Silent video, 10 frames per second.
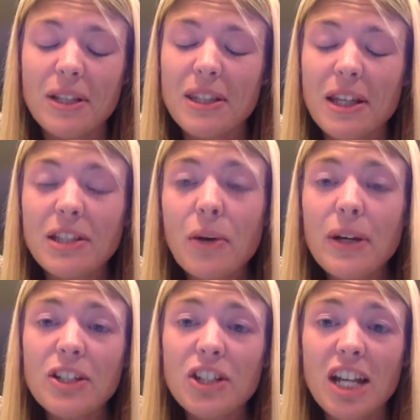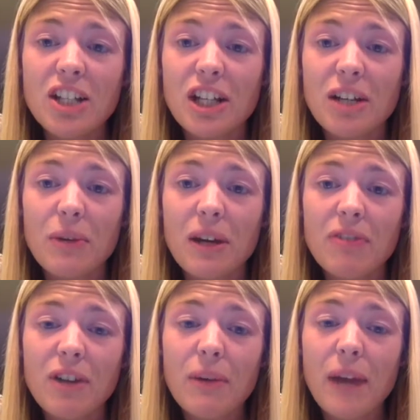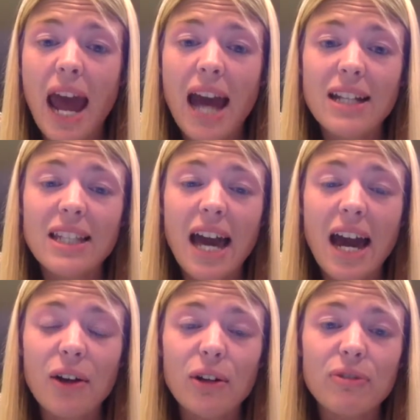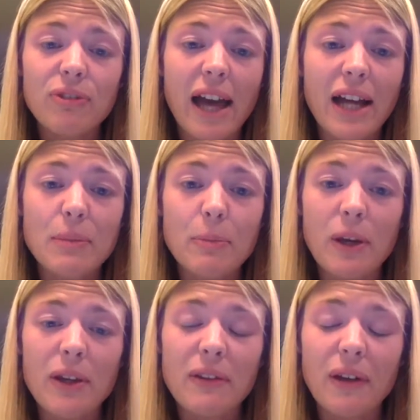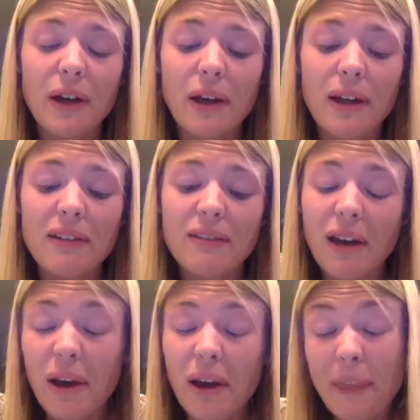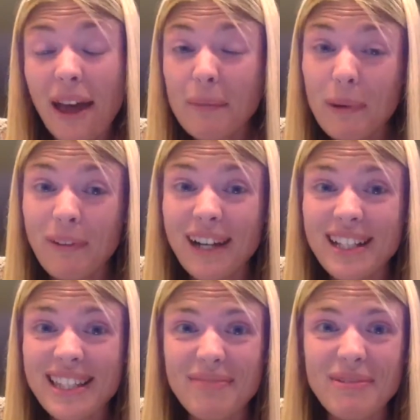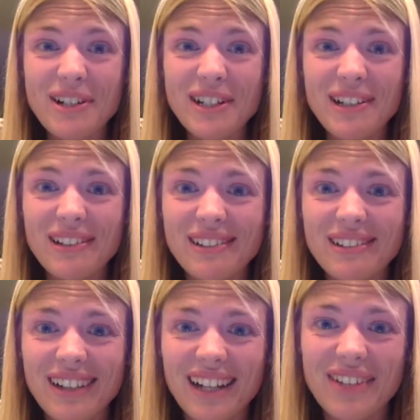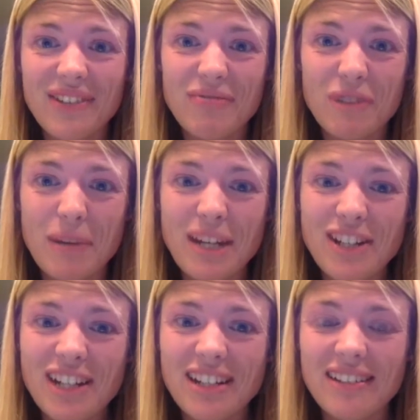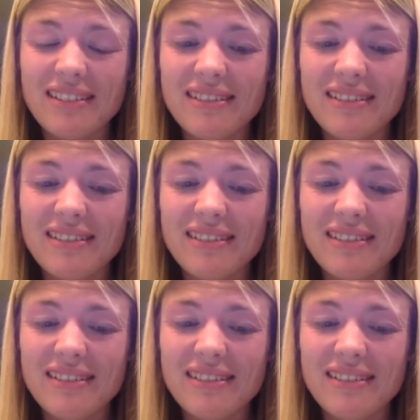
it's always changing, whatever I want to add to that or flex. But I hope that provided some good kind of information.